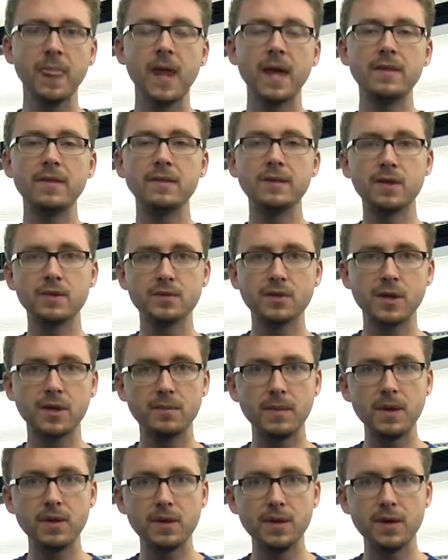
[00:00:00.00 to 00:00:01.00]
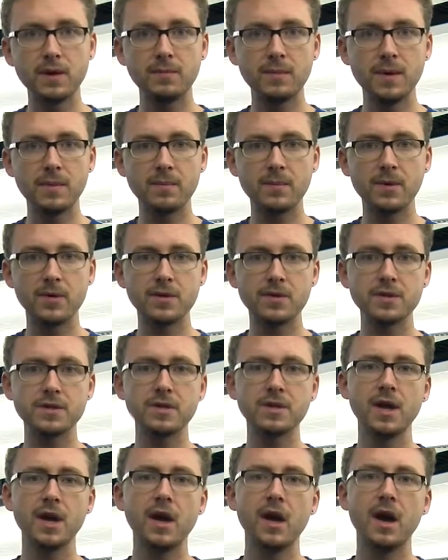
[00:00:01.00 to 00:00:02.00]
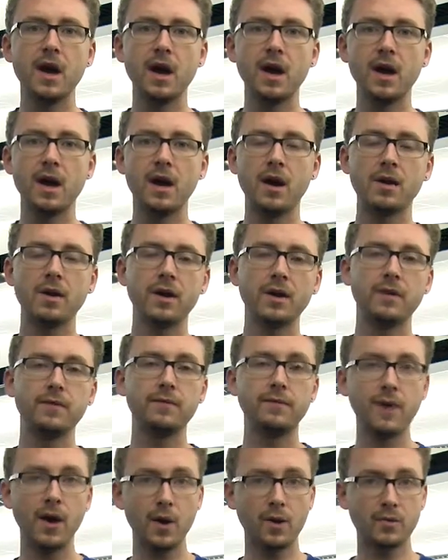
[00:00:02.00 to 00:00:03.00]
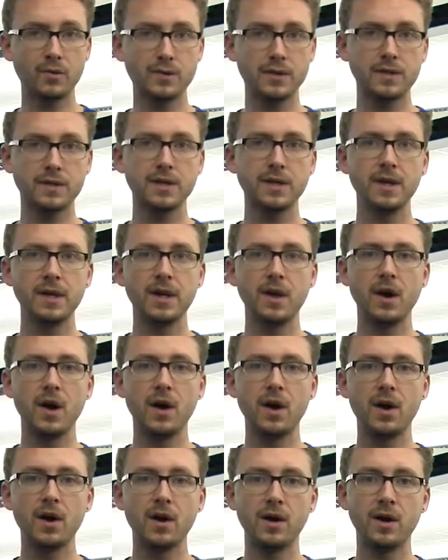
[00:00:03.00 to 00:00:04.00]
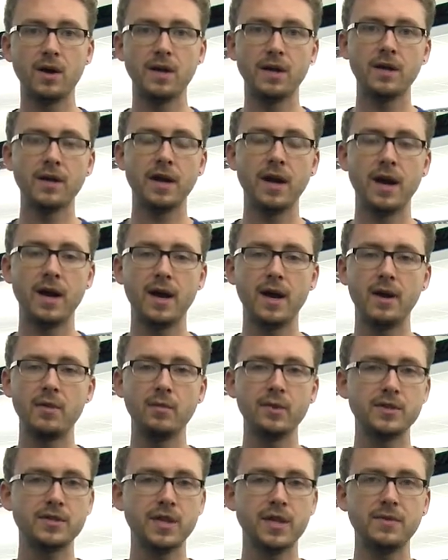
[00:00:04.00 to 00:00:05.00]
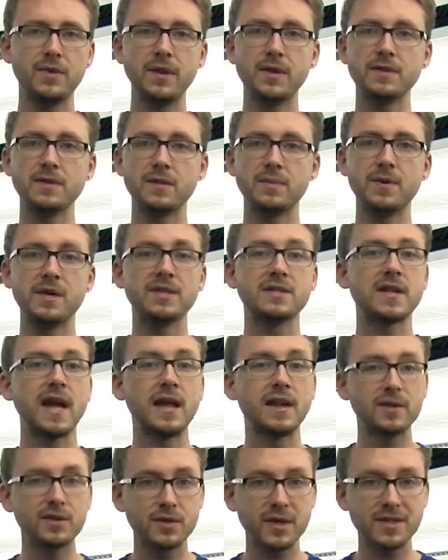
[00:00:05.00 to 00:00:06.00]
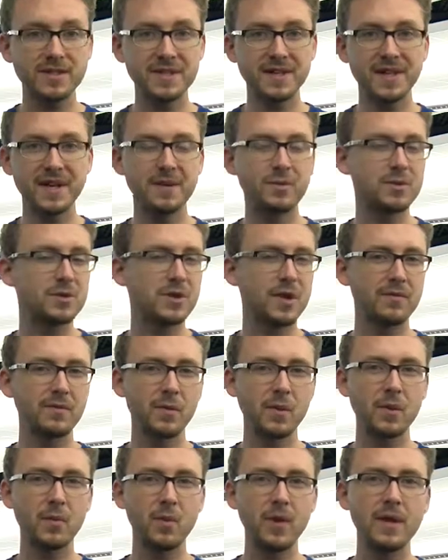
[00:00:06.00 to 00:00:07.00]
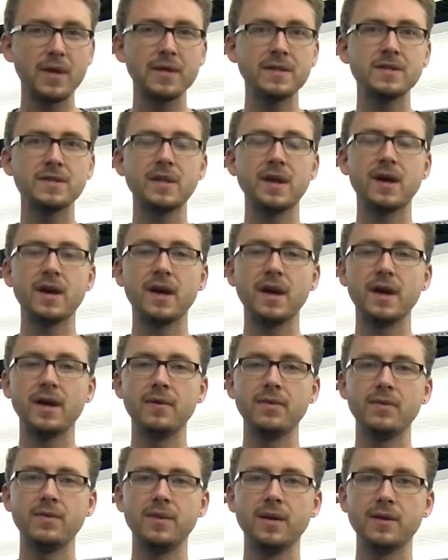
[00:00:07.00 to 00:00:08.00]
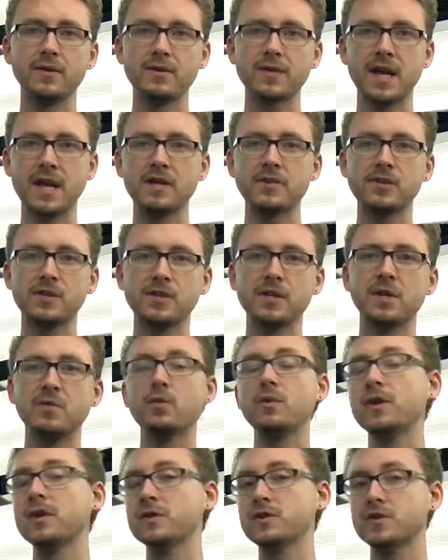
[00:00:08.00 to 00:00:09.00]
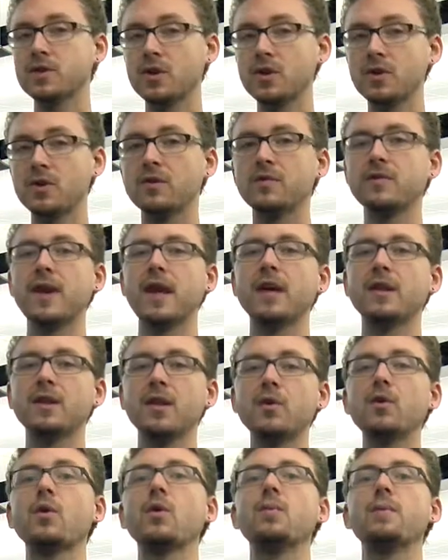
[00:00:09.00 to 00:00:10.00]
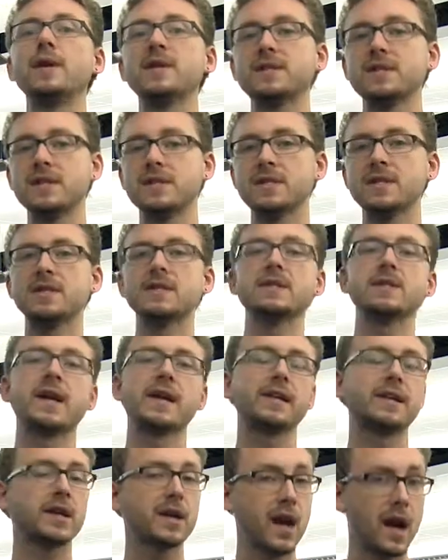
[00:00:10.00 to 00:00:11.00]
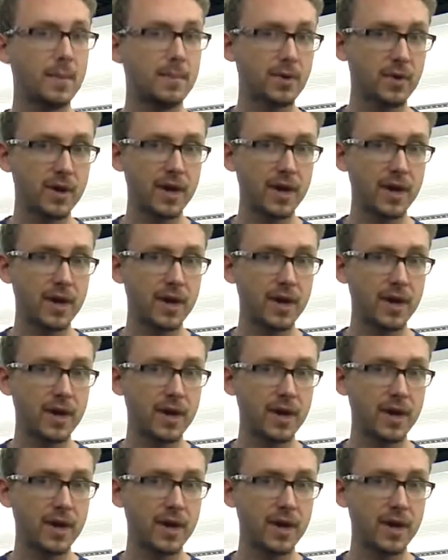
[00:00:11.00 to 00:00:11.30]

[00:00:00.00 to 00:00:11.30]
And then those community members uh, are going to vote on uh, which they think is the best salad dressing, and whichever one wins, uh, their salad dressing will get served at local businesses like the Copper